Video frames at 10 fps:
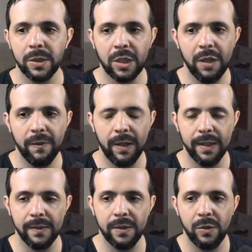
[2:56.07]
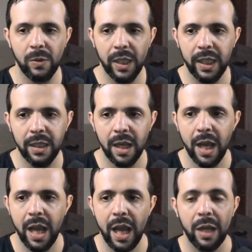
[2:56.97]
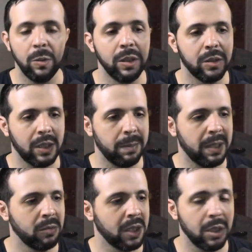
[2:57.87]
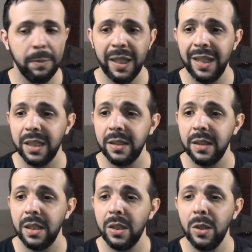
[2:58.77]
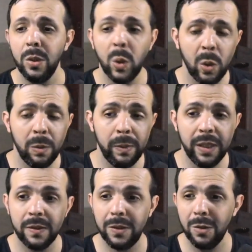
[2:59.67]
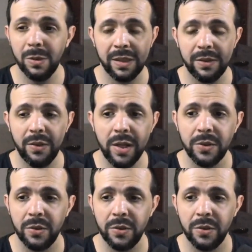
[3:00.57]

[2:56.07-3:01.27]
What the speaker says: conference. Today, I will talk about a topic that could be so strange